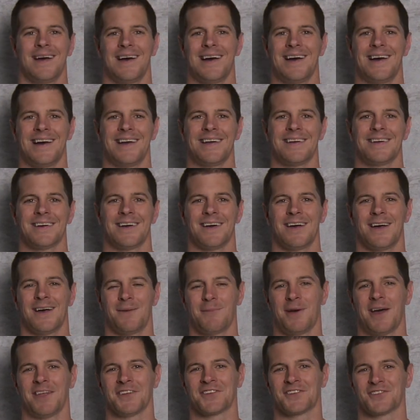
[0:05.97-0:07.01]
Hi,
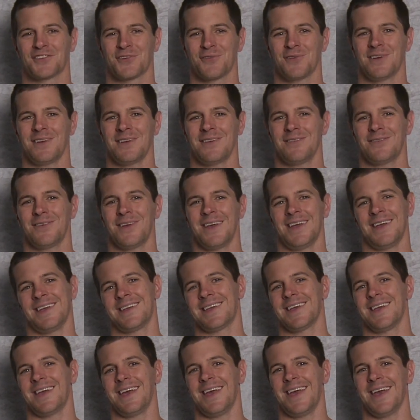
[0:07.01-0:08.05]
I'm Alex Greve,
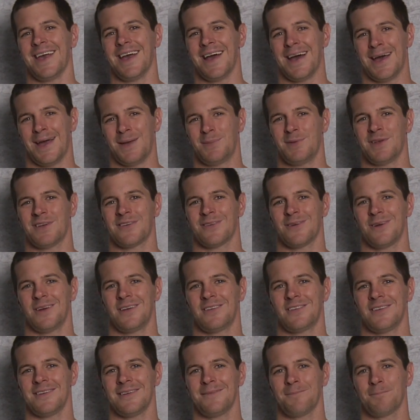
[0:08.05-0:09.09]
aka
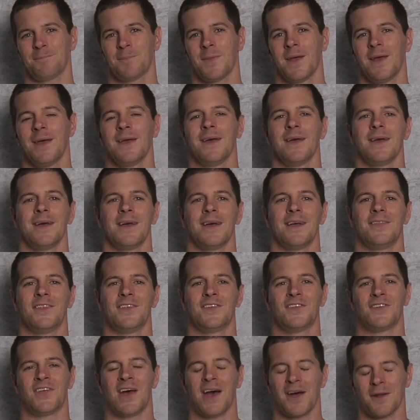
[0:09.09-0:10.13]
iBcrazy, and
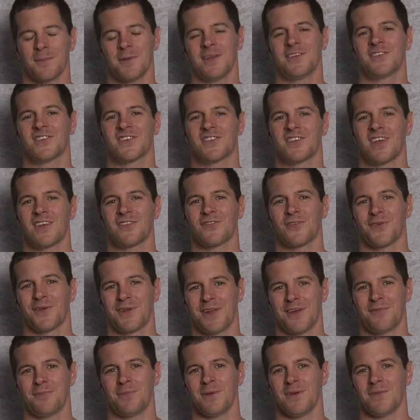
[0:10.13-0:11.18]
this is How to Be Successful
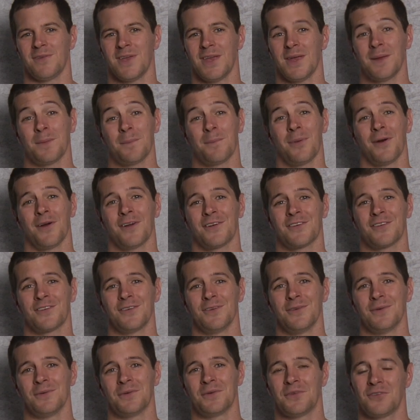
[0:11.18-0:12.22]
in F P V, Part
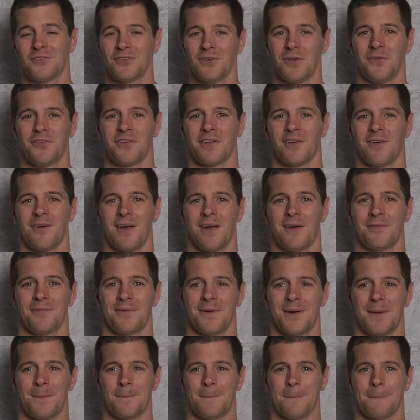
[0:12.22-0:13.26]
two, Choosing Your
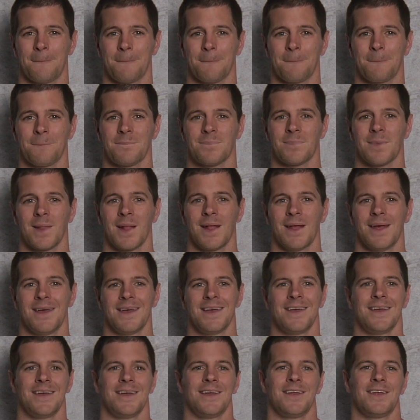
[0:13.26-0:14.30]
Airframe.
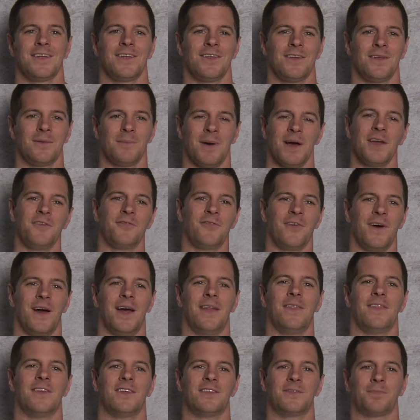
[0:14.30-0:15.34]
You might
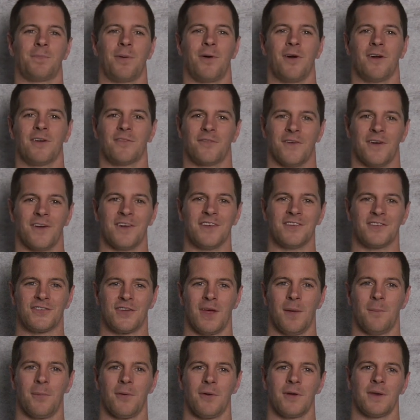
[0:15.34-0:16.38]
find this part very
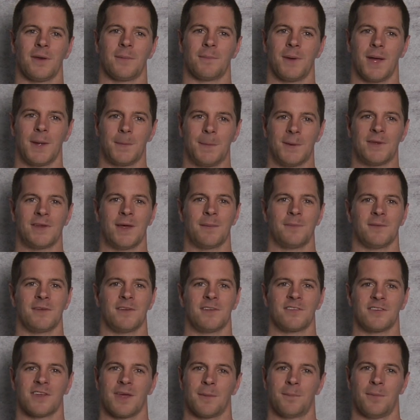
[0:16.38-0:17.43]
simple and you might be tempted
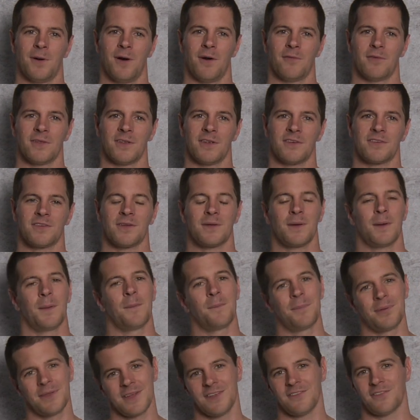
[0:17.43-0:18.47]
to skip over this.
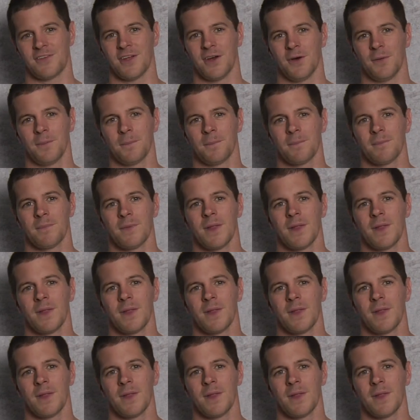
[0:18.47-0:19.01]
Please don't.